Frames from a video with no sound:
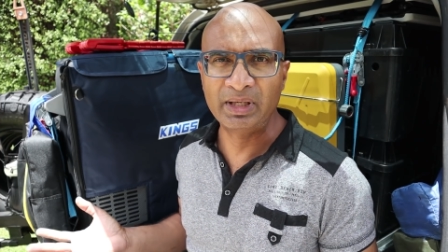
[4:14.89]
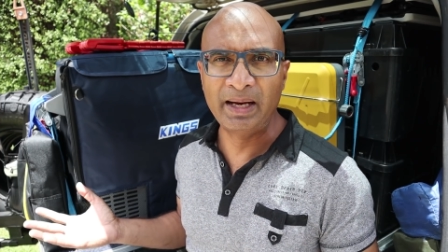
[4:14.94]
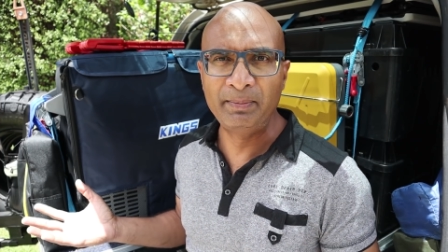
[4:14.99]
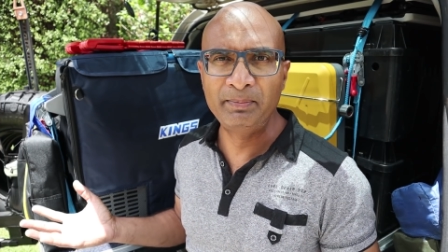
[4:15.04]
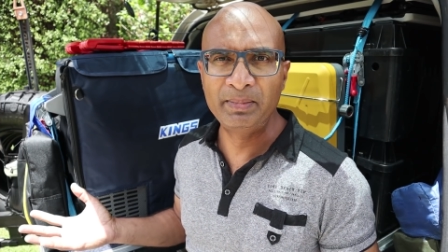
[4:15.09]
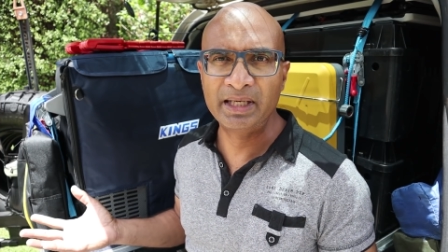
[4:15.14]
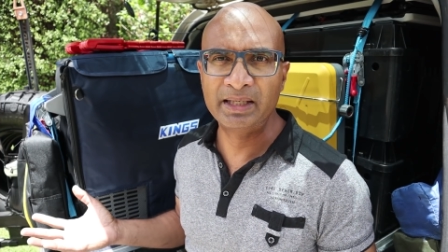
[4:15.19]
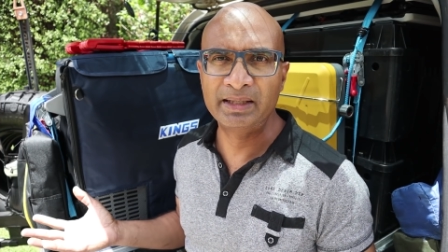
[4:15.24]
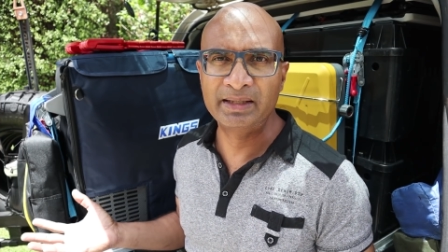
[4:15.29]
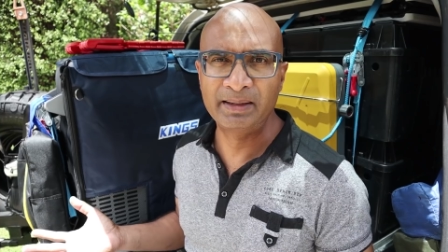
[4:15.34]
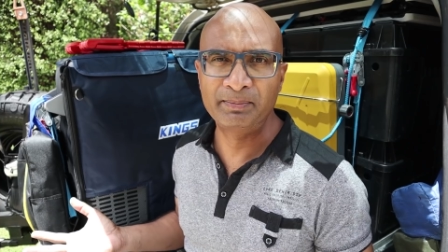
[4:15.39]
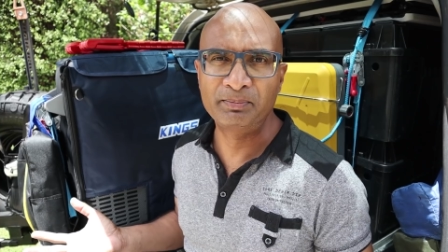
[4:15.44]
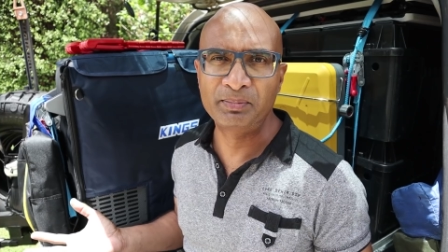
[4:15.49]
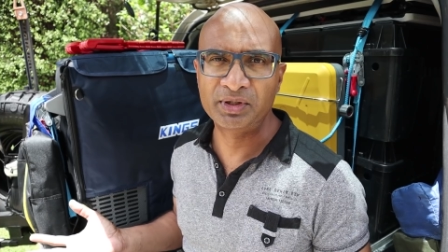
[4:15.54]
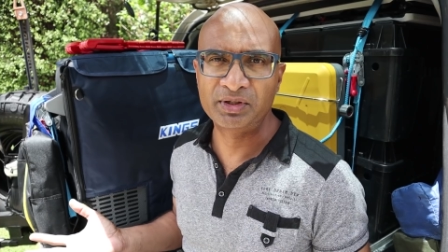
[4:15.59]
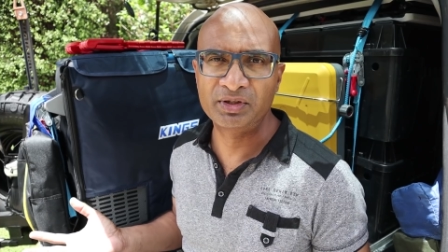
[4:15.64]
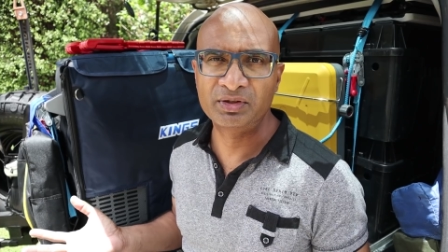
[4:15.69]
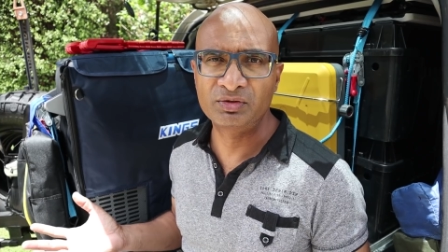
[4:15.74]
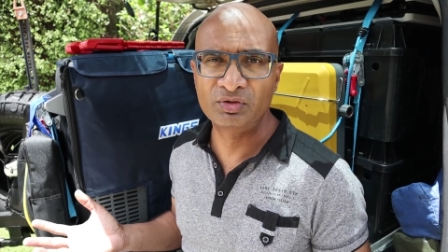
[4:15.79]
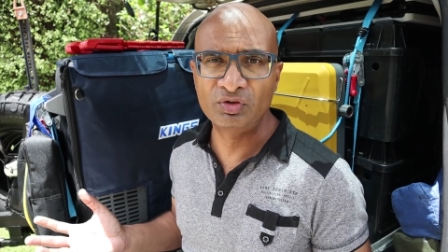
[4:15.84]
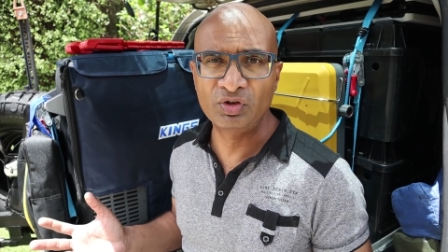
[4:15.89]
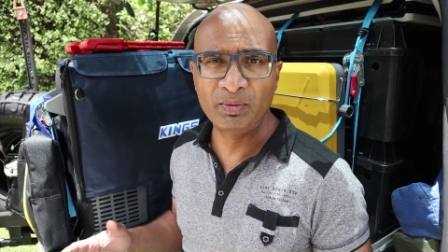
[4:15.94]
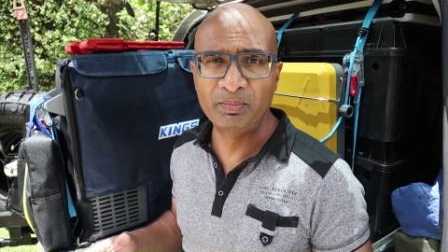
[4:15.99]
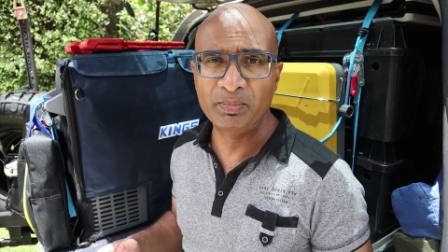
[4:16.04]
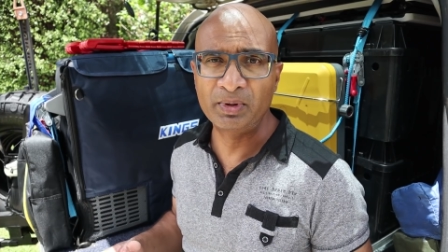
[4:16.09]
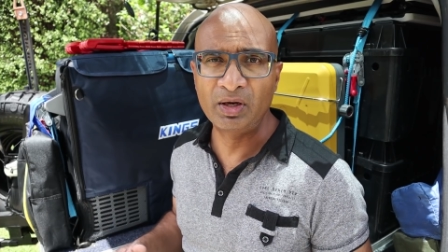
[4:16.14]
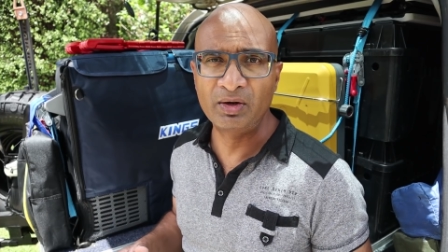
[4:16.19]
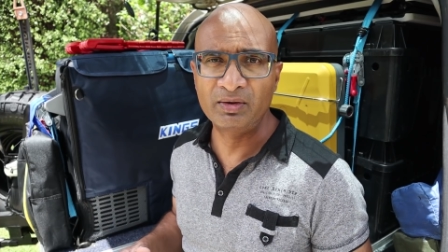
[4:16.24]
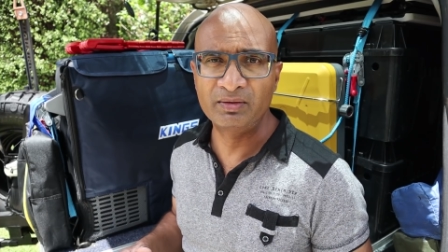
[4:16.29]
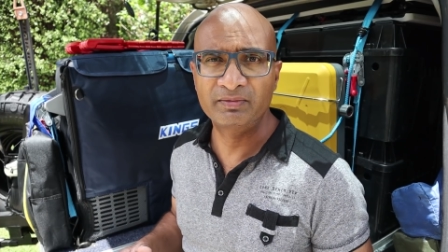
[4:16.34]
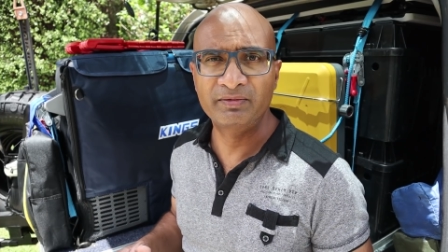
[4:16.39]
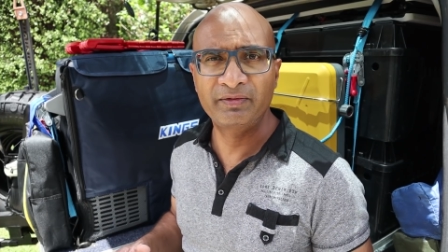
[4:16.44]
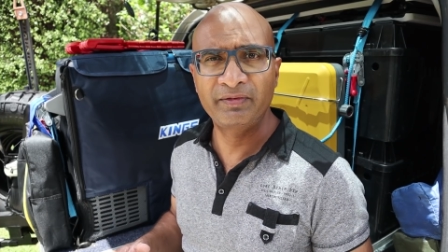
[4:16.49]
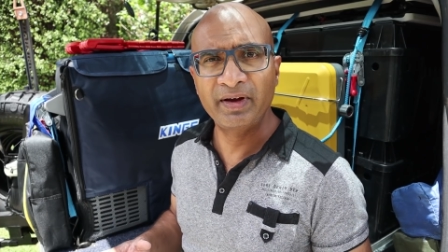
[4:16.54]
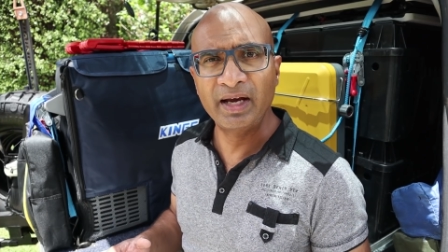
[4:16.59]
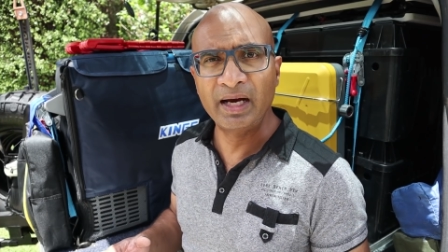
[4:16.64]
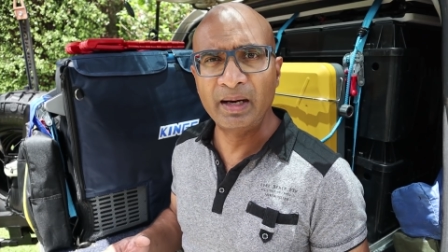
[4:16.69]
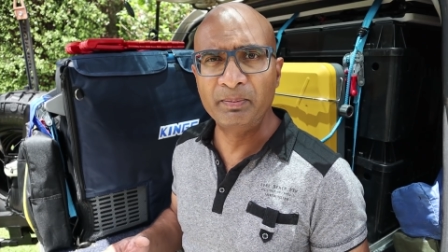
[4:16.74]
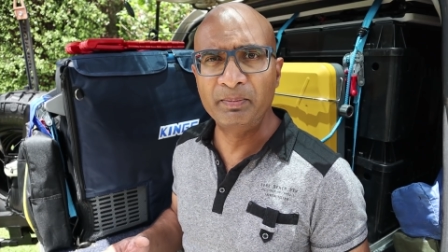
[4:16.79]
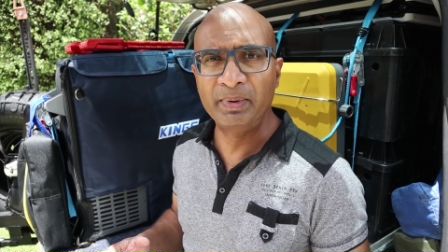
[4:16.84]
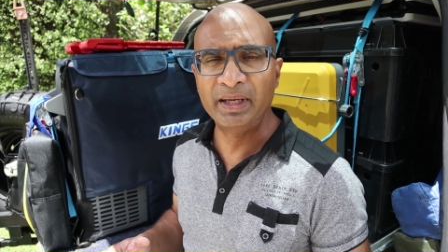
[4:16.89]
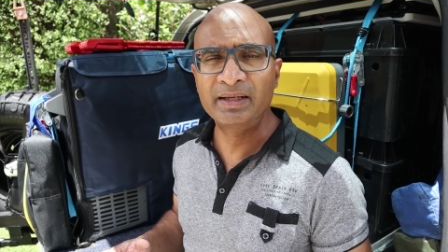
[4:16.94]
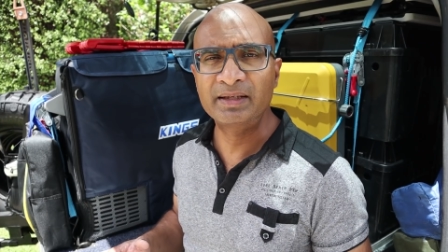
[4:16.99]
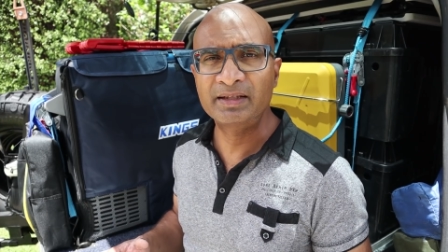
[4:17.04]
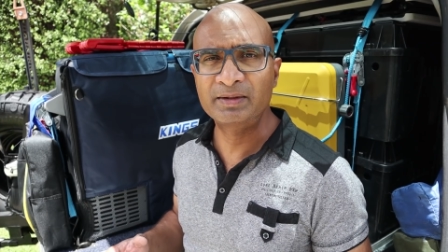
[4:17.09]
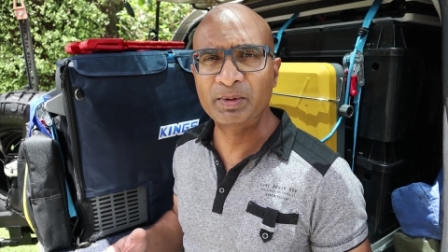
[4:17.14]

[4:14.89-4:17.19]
ambient temperatures, drop down fair bit,